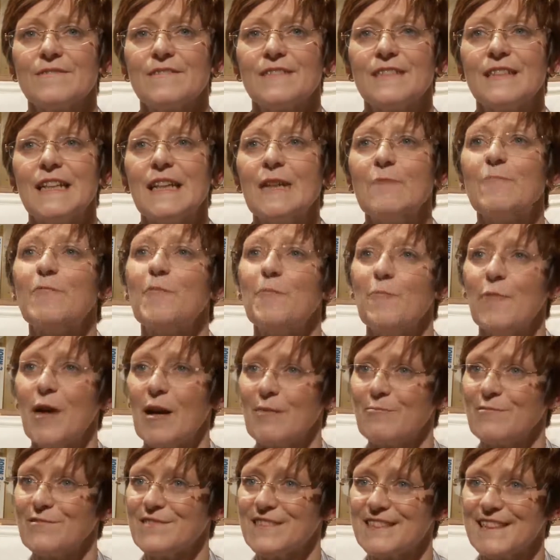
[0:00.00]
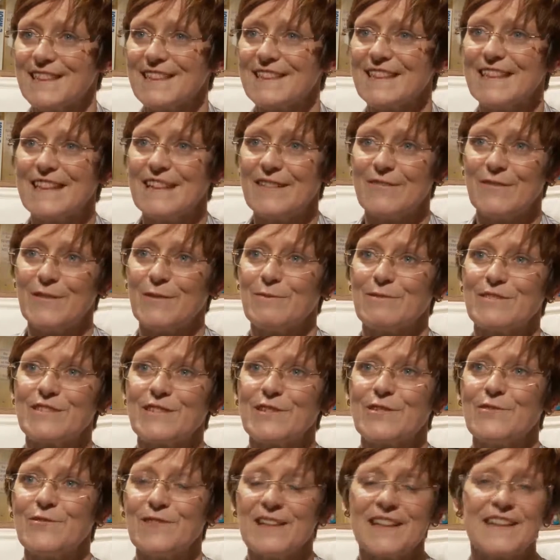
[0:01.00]
deep Bible study, if you want
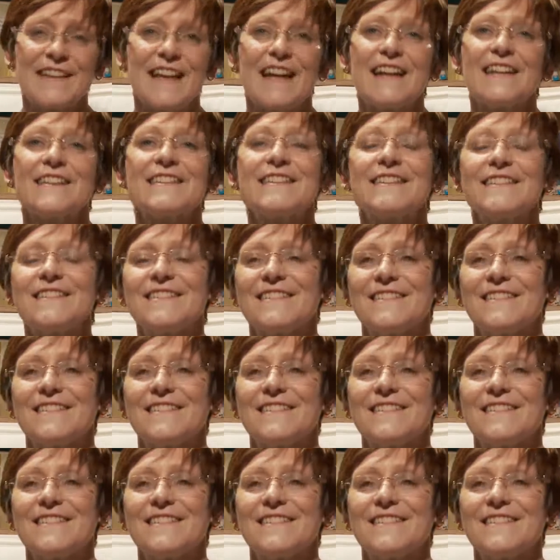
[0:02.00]
to call it that.